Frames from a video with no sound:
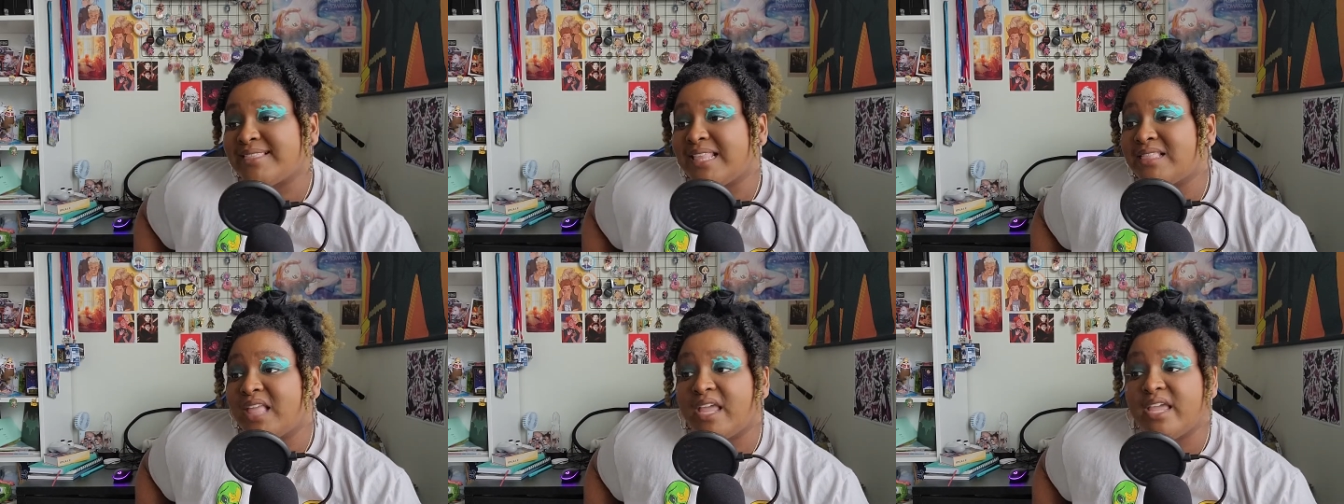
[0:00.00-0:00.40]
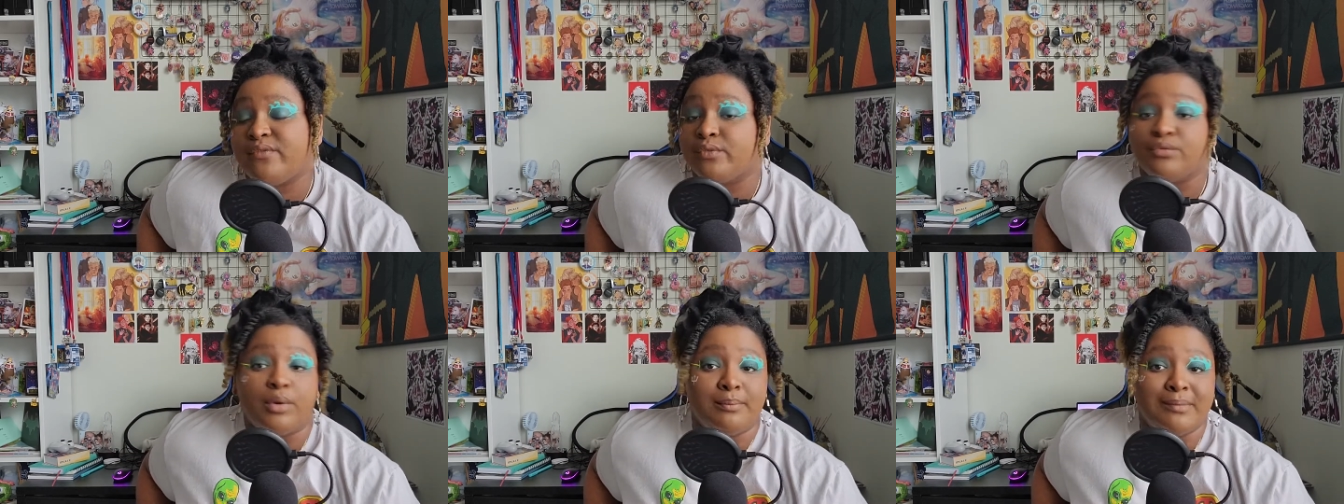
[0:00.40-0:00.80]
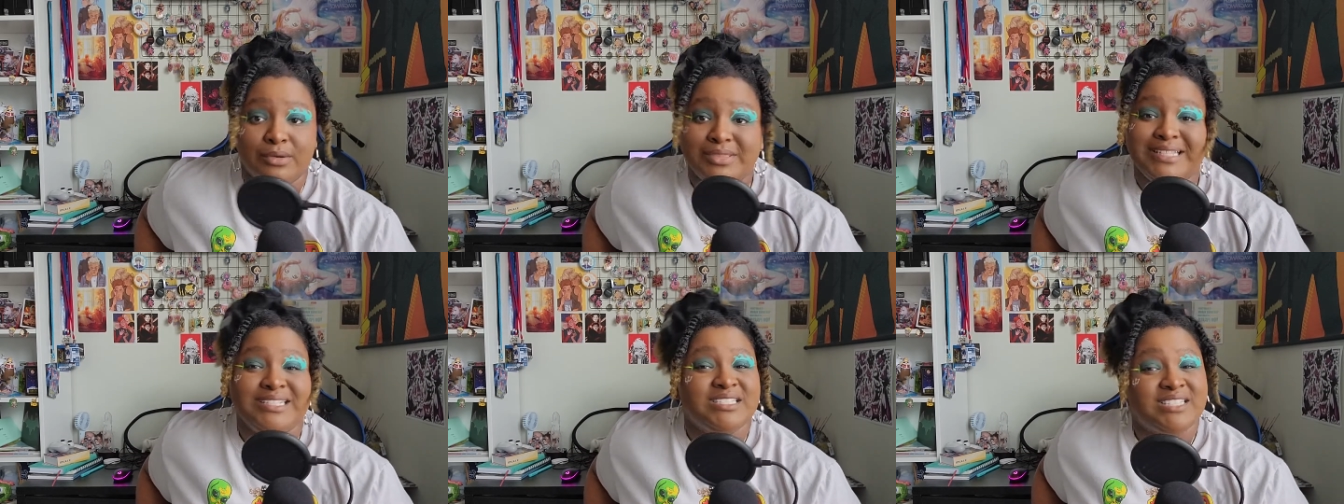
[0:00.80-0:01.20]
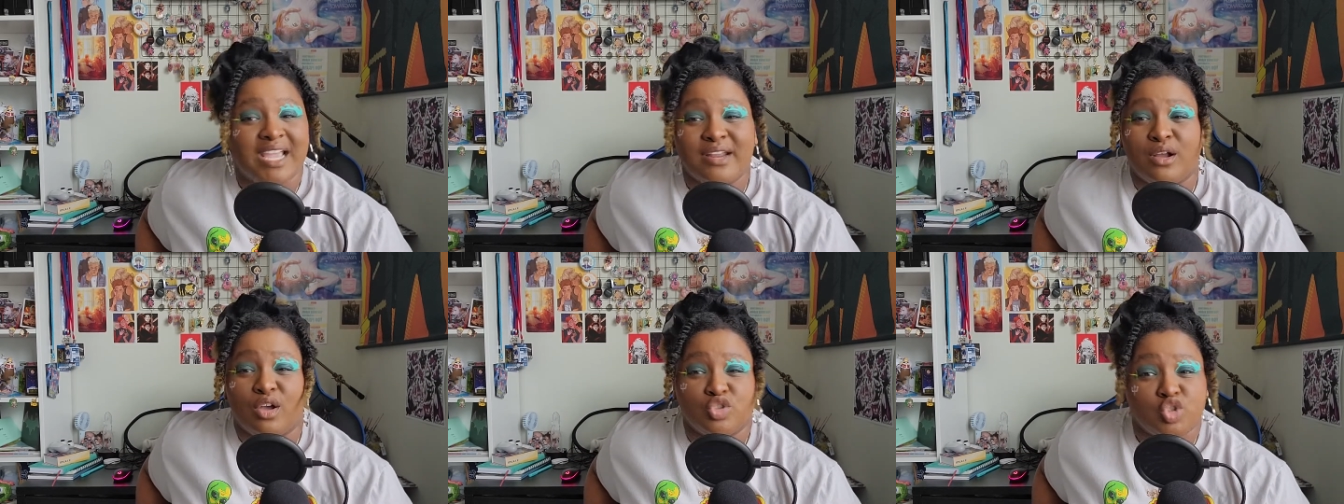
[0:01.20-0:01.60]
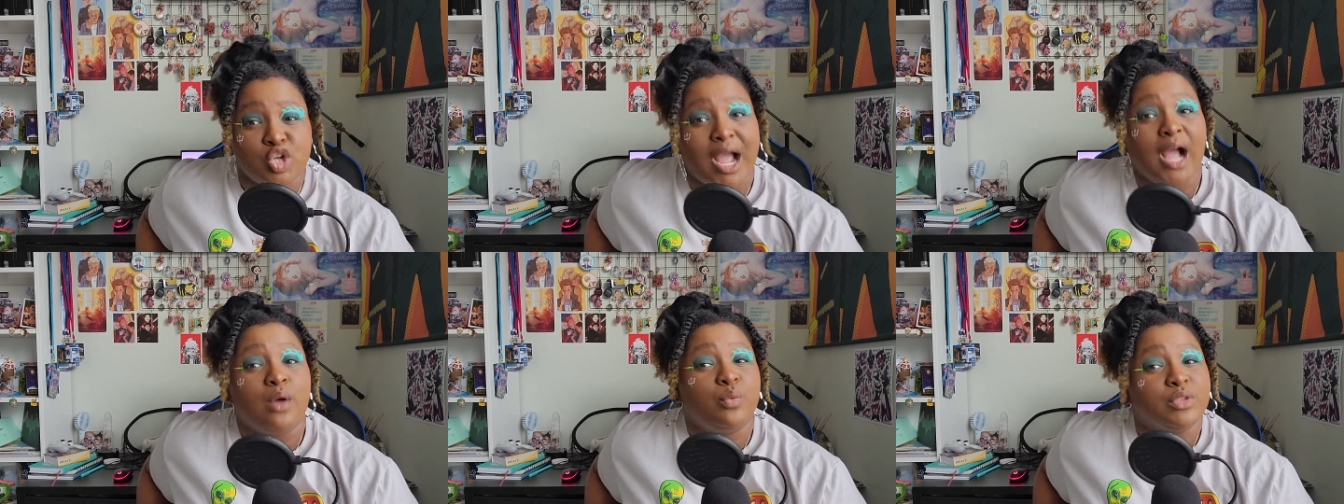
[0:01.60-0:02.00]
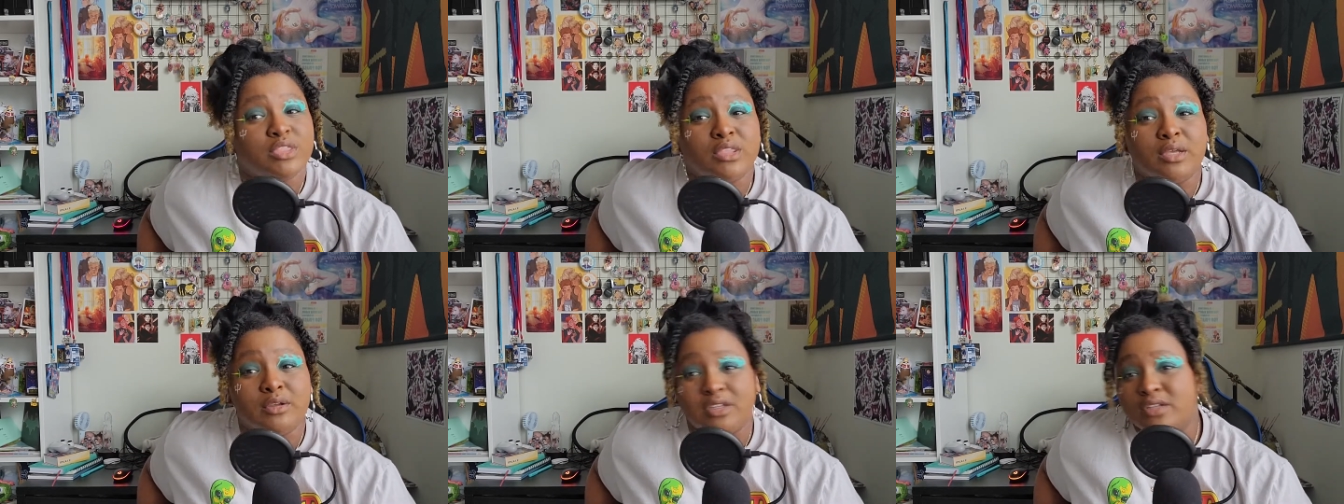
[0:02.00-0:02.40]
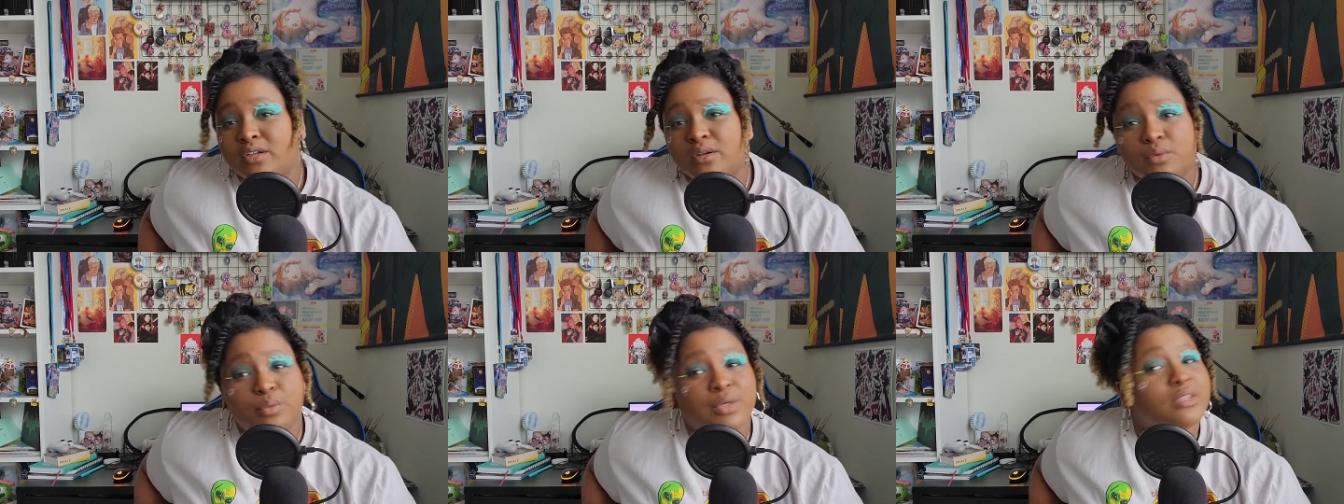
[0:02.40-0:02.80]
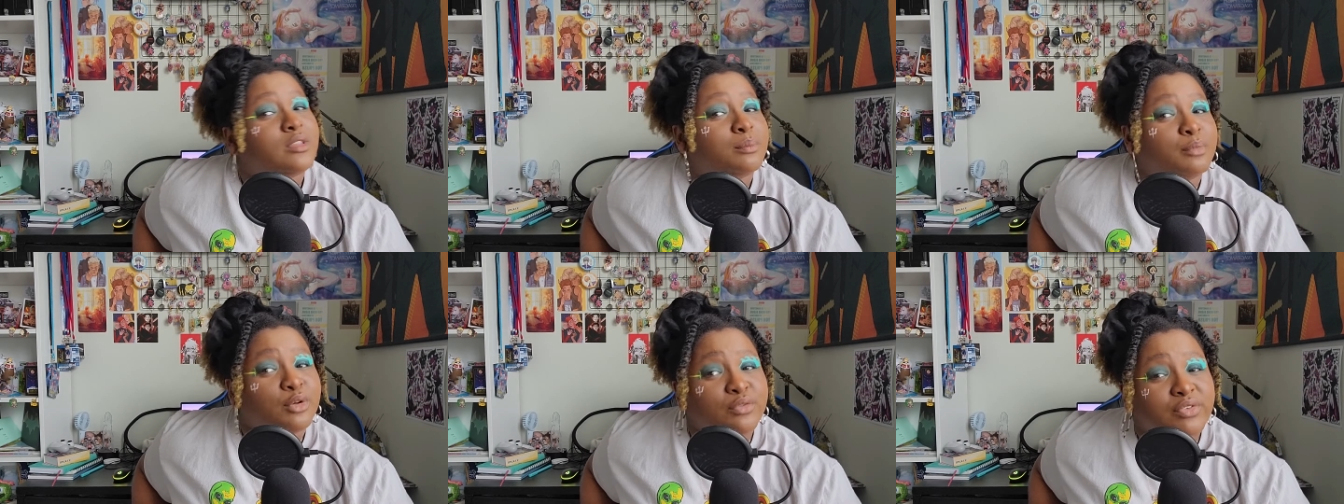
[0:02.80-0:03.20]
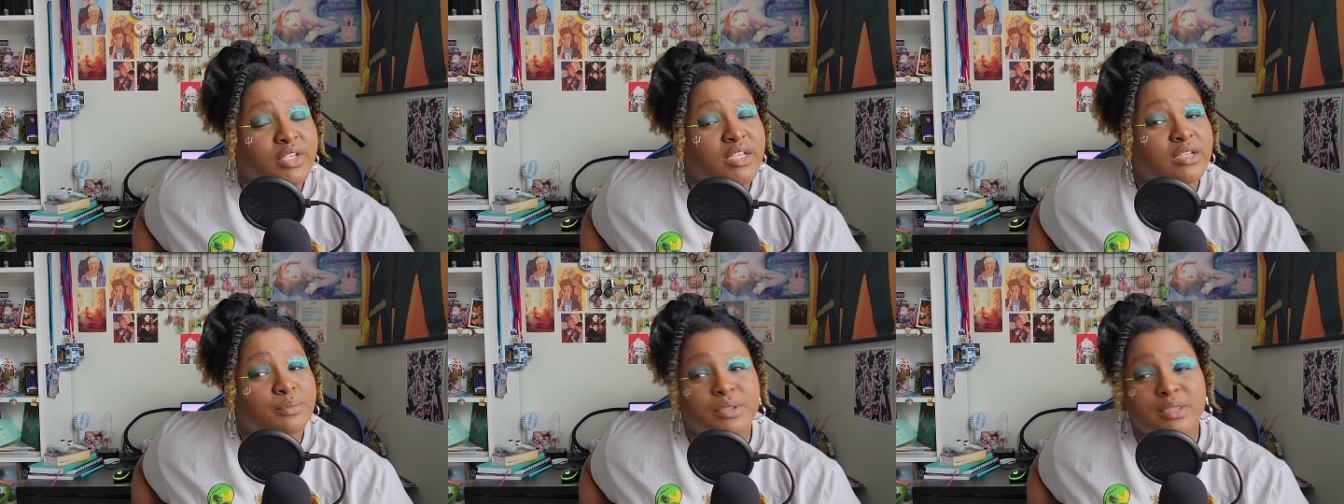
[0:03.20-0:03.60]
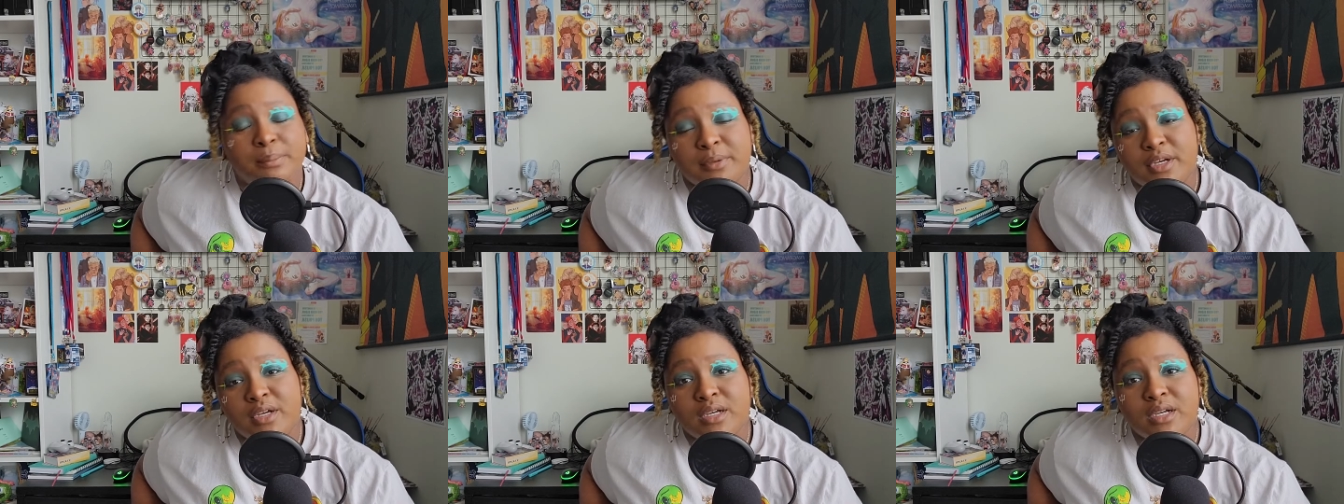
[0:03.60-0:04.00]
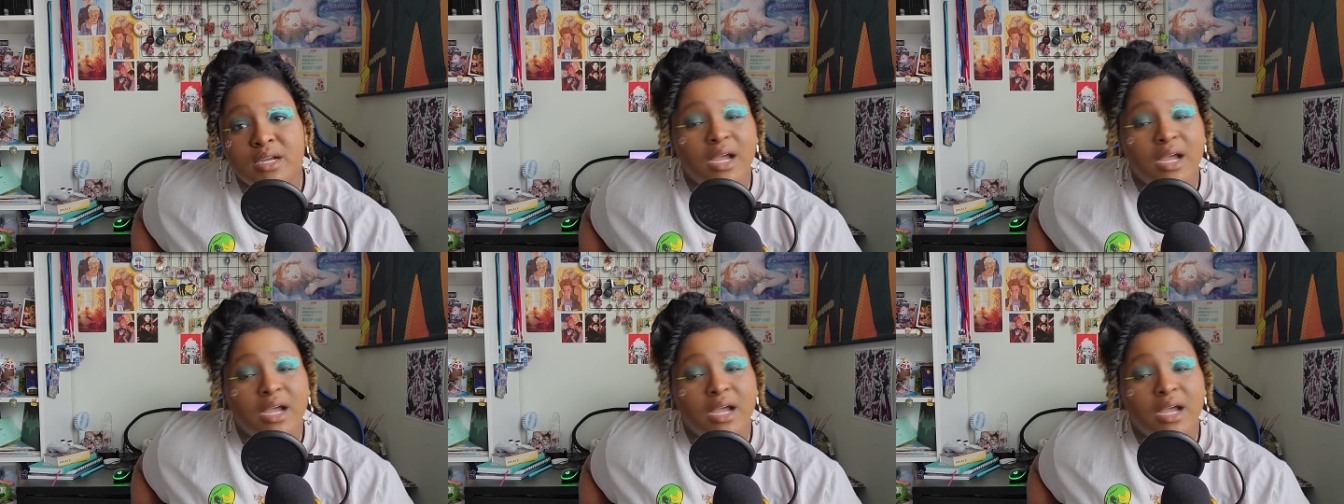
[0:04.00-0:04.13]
that they even remotely stayed on track with the movie, with the book,